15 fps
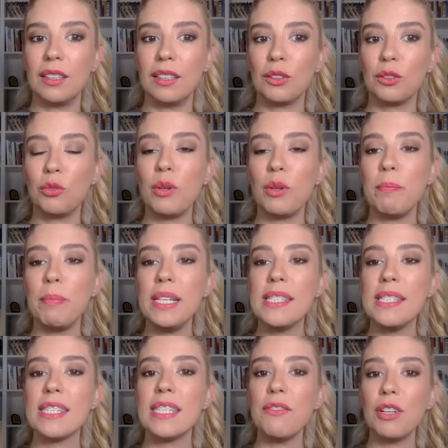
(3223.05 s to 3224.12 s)
To
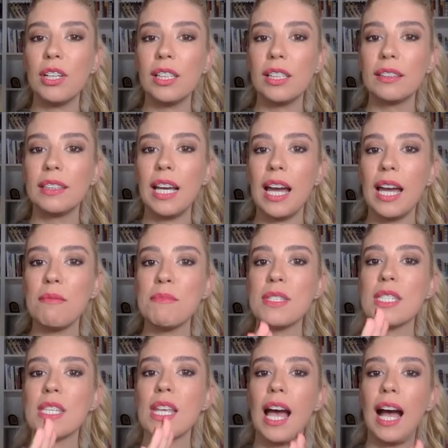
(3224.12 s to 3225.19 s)
repeat several
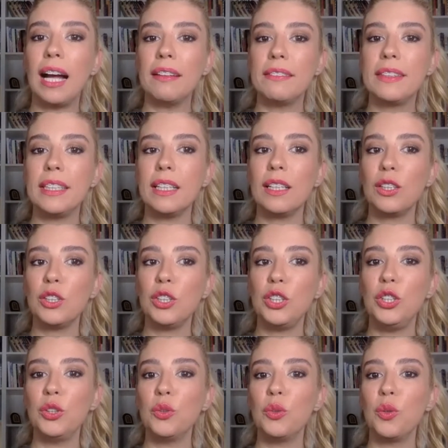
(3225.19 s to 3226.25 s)
times until
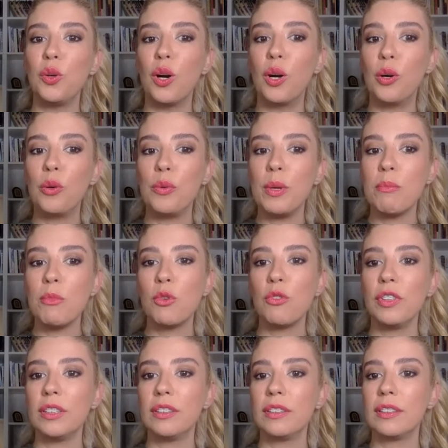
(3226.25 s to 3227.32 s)
you remove
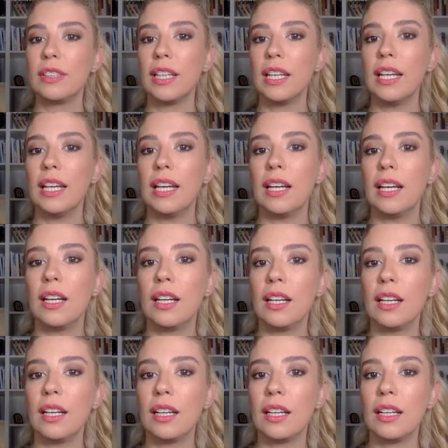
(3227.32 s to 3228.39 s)
it
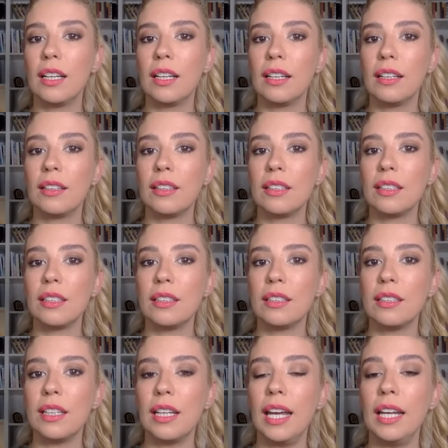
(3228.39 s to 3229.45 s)

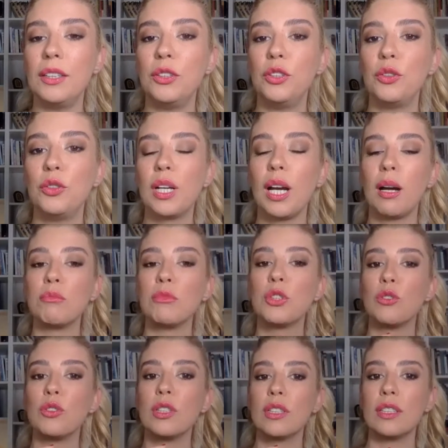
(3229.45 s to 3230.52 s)
and you come
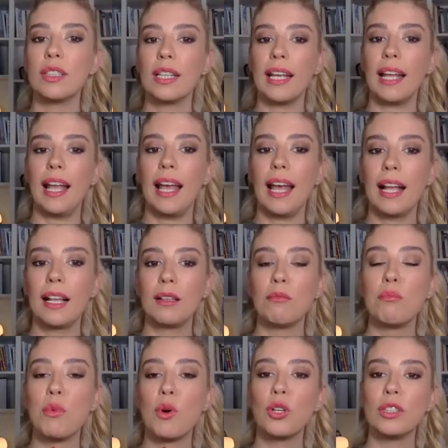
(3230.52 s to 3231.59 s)
to the
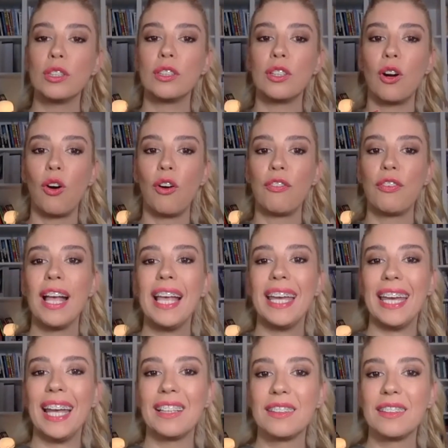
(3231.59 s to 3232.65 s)
border of
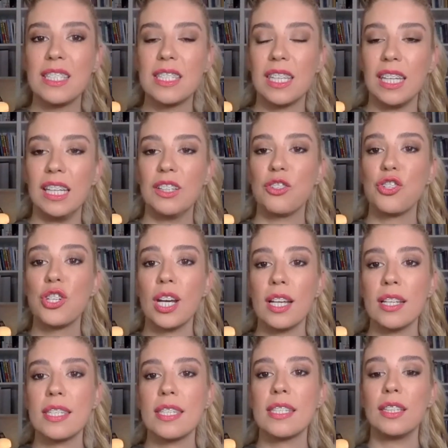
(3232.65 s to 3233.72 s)
healthy skin.
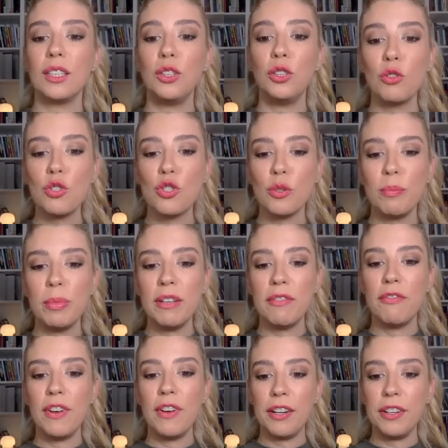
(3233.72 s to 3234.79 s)
Just you should
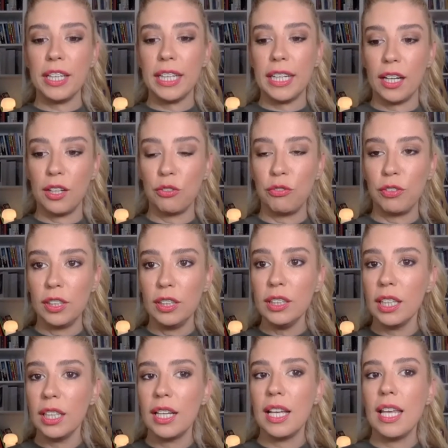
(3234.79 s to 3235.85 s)
be very careful